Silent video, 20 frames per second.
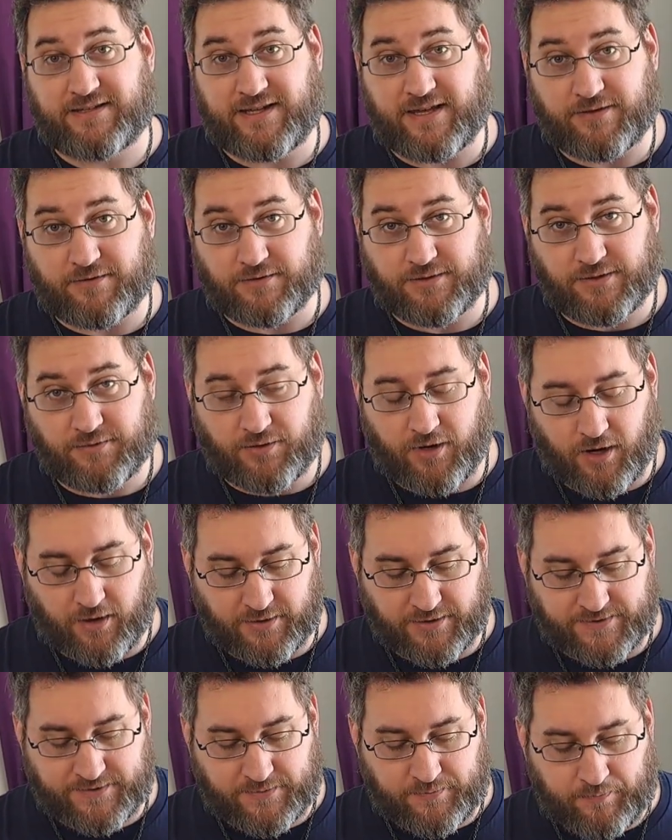to the other 2
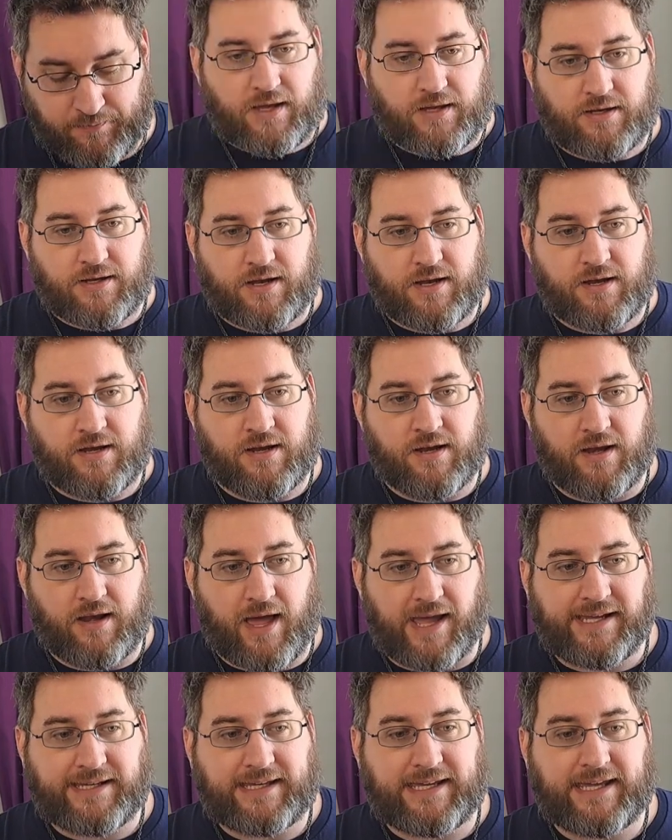cards,
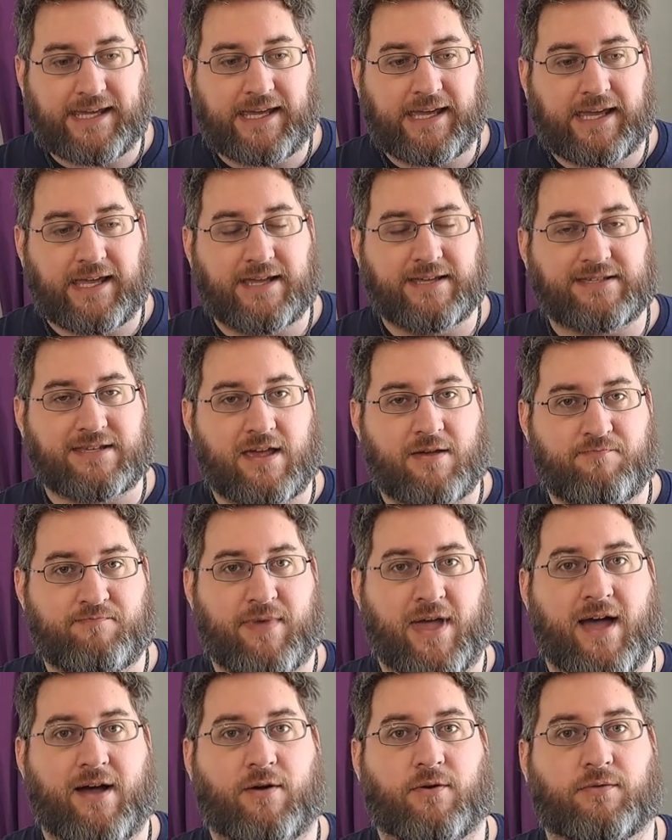Nike is
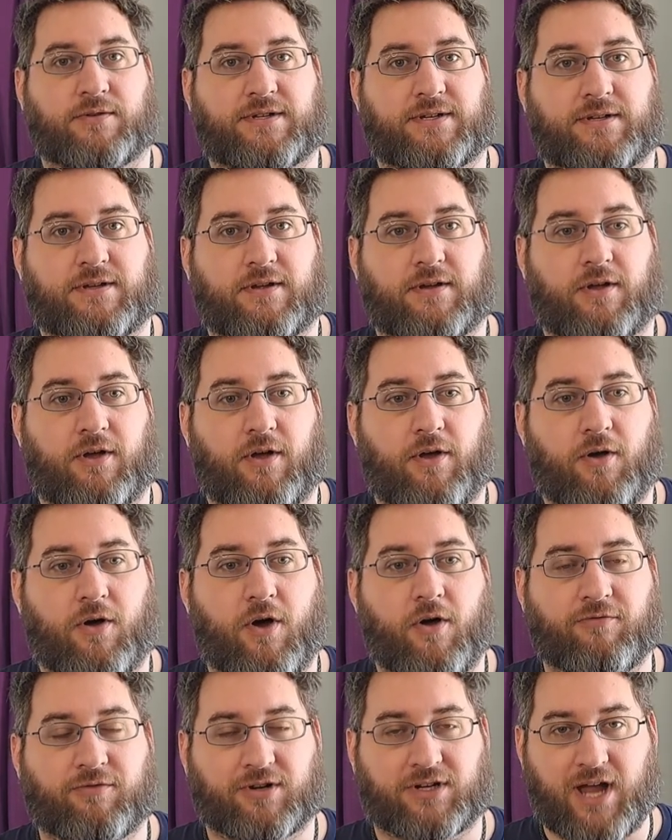about
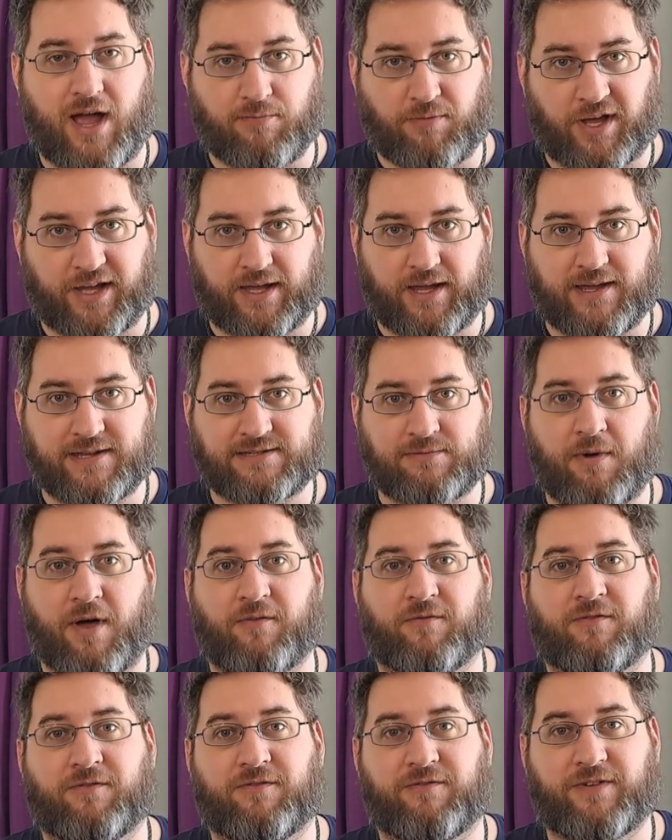overcoming, is
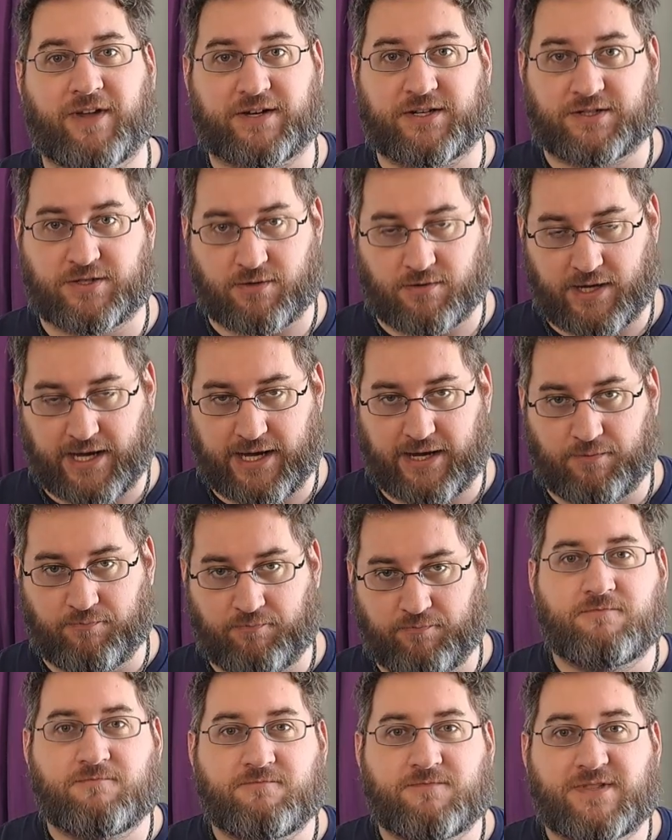about victory.
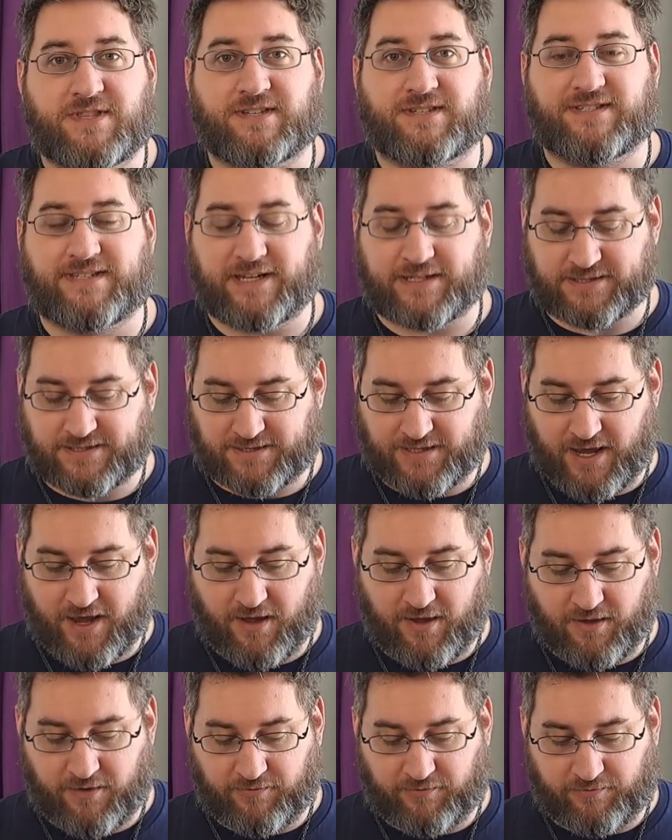The 6
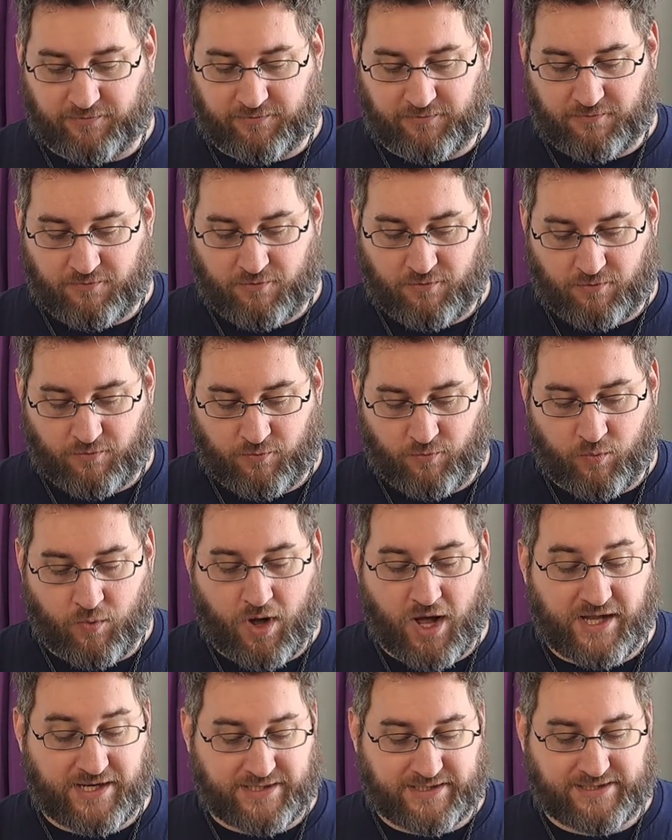of
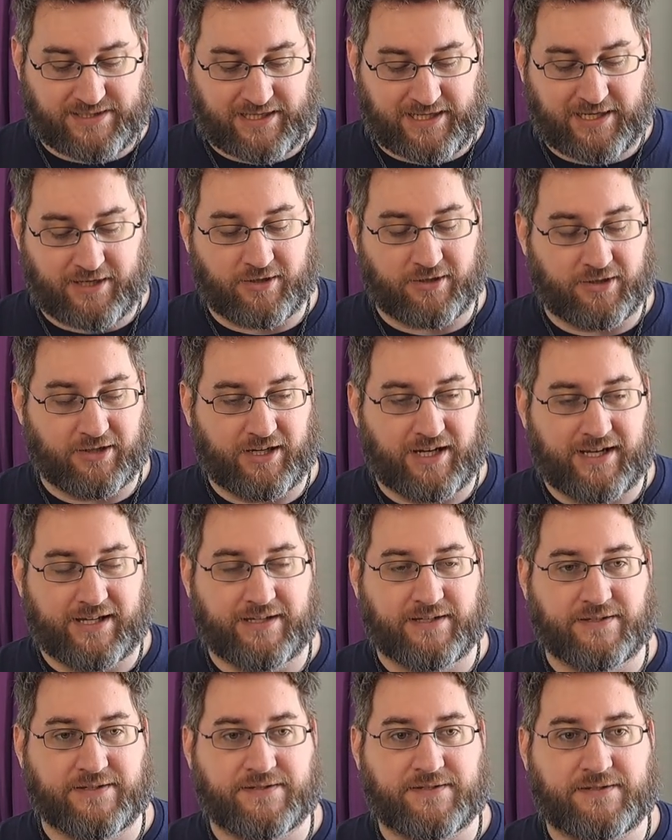Wands here
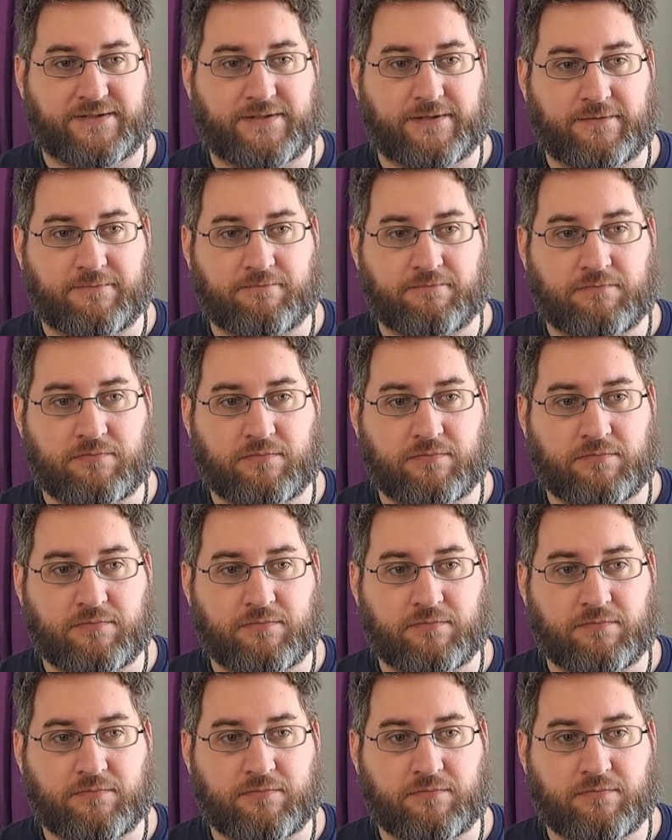is